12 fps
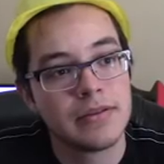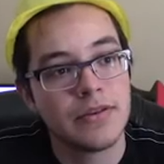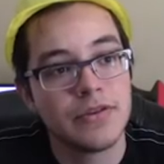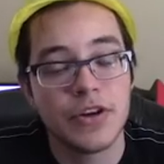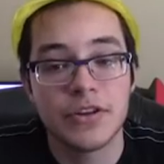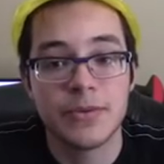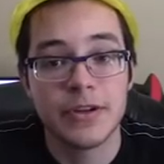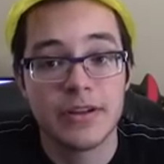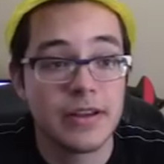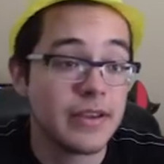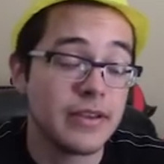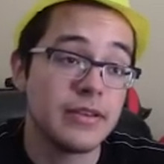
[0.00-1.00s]
Don't judge me.
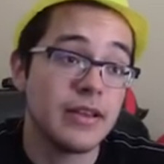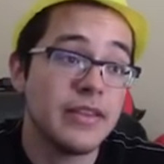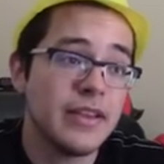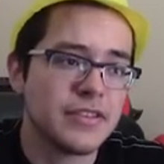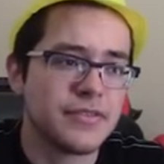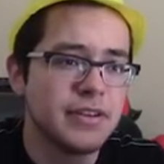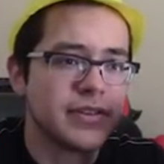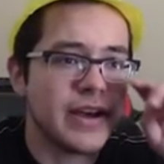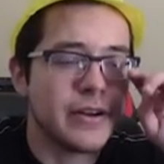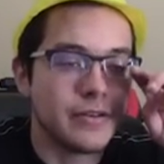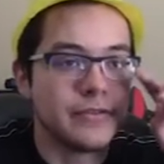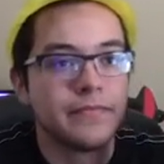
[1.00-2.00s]
I think I think it's France. I
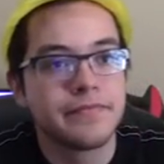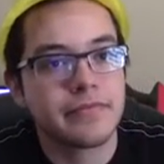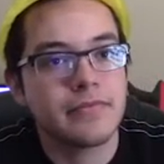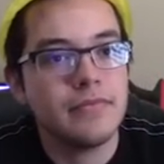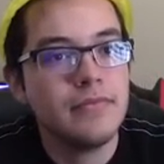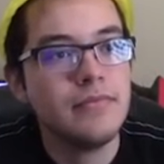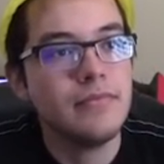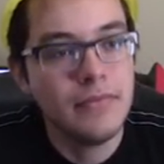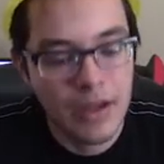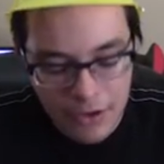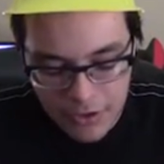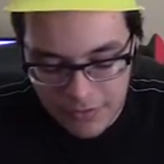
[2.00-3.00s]
don't know.
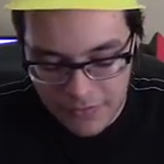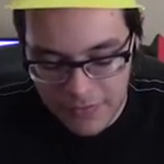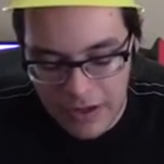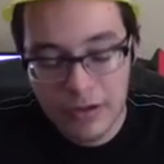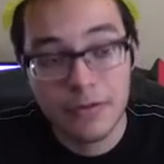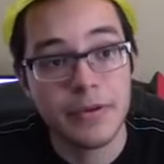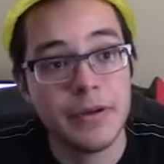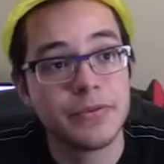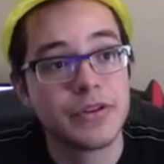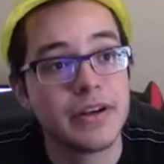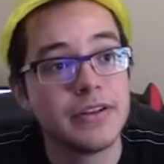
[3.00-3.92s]
You can follow people, so I